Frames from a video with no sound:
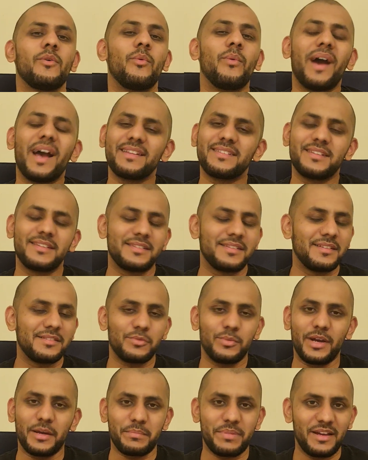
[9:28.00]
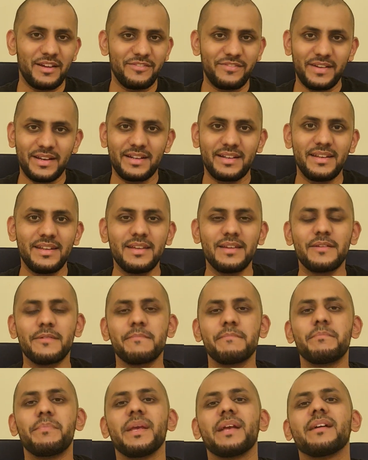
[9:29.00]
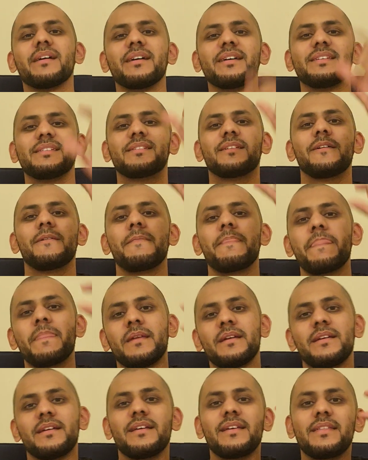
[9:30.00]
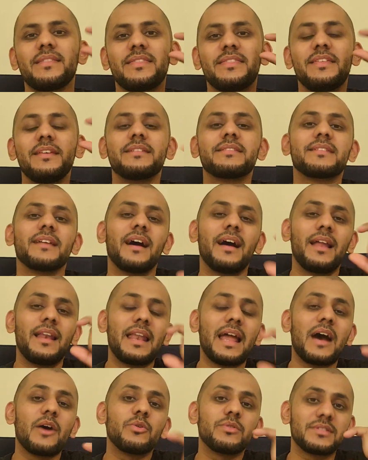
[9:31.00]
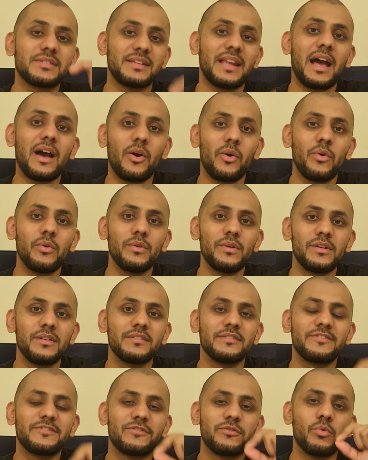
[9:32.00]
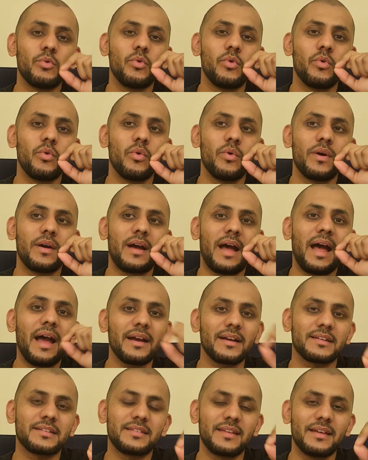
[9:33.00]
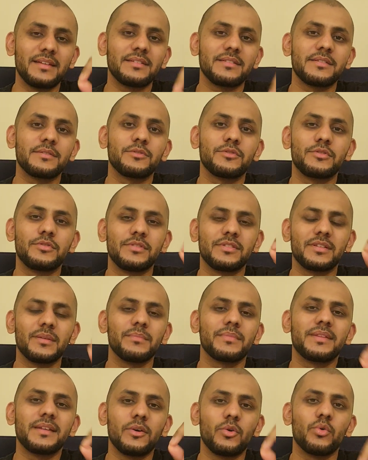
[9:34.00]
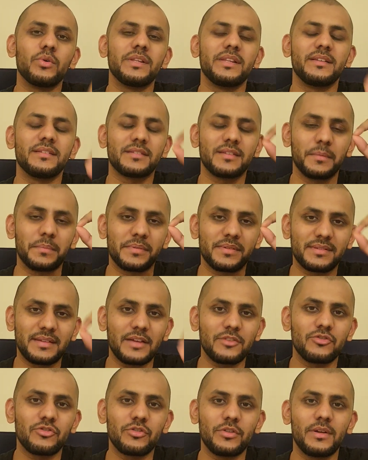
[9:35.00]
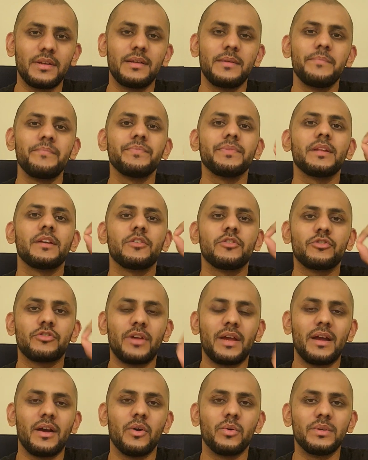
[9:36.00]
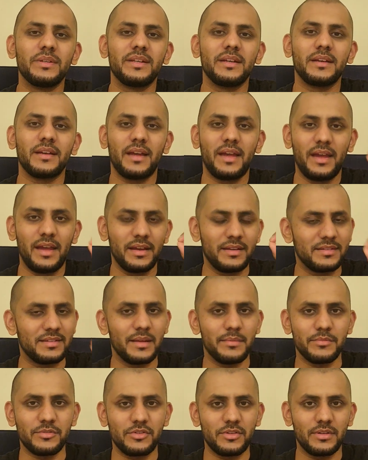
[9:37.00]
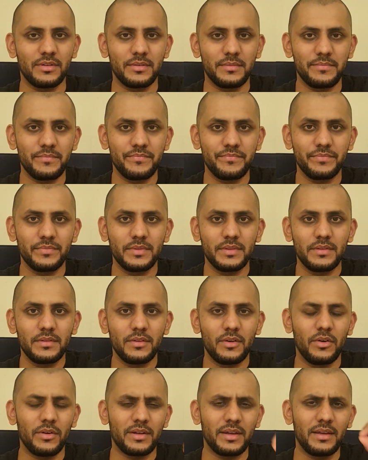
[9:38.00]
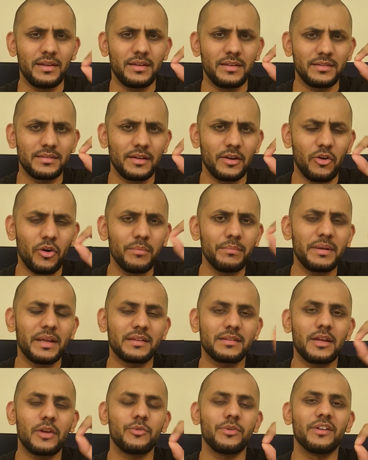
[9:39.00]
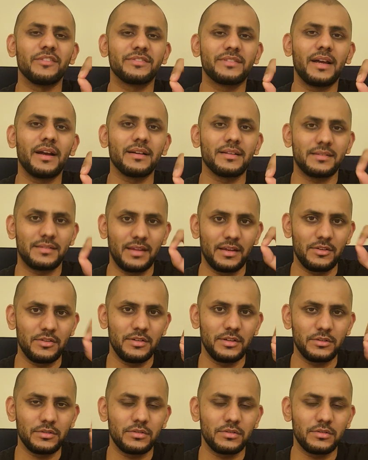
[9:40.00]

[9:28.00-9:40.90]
Why does this work perfectly? Because this allows now for access to something called the substantial shareholding exemption. Okay, it's a complex area of tax that